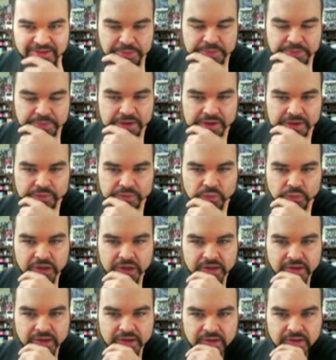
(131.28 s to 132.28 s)
But
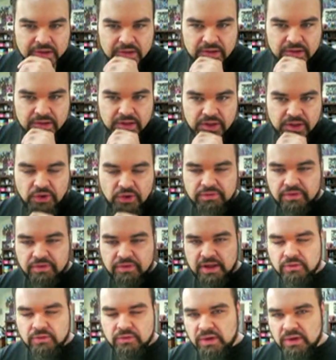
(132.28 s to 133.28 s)
when I
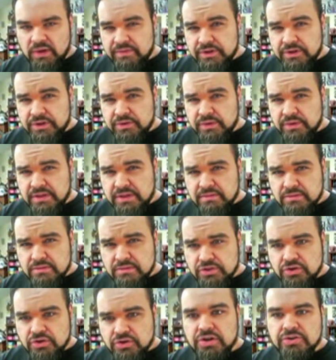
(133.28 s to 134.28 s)
find whenever doing
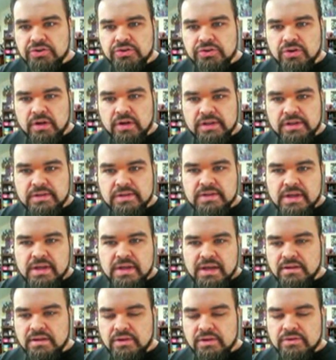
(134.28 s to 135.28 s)
structure drawings,
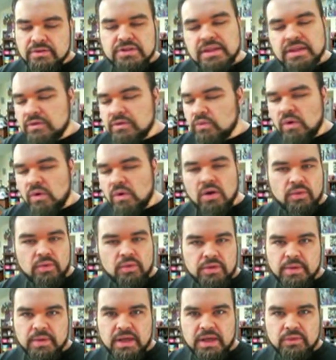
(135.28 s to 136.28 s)
there's nothing wrong
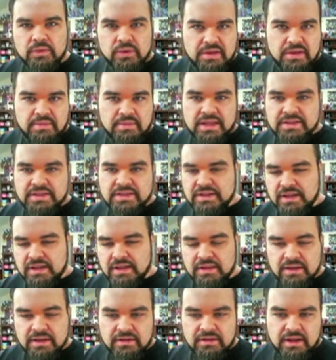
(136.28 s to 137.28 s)
with being really messy
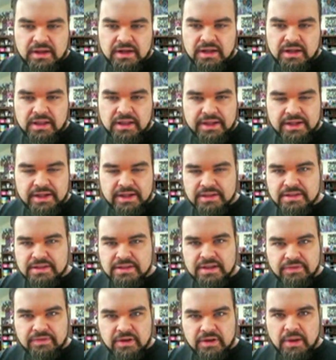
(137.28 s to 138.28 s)
and then kind of cleaning
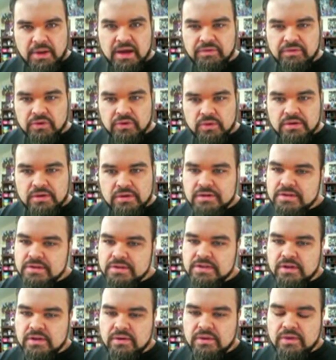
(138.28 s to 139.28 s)
stuff up afterwards.
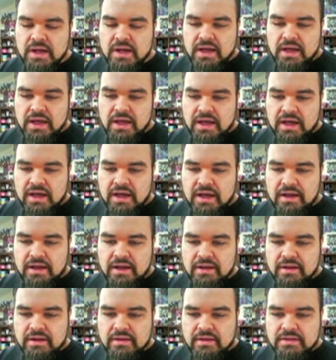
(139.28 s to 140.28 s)
So
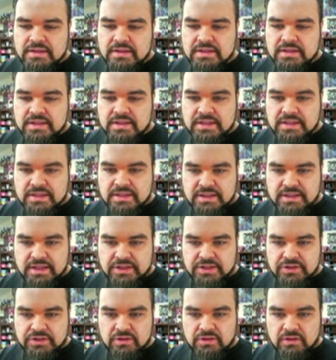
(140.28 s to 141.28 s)
since this is
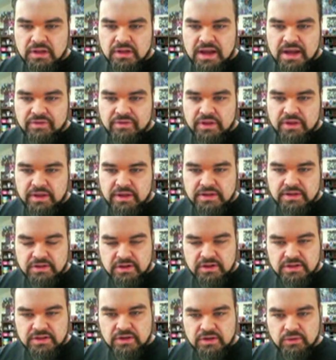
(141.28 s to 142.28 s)
digital, everything's
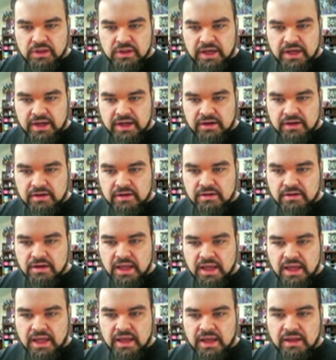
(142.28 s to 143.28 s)
on its own layer,
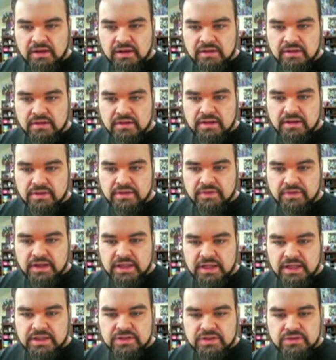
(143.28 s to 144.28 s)
and if I
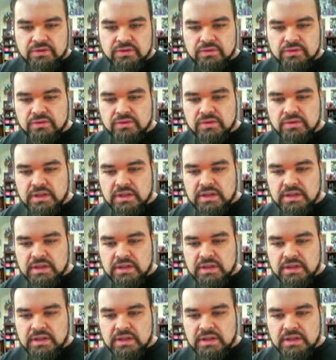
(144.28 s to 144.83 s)
need to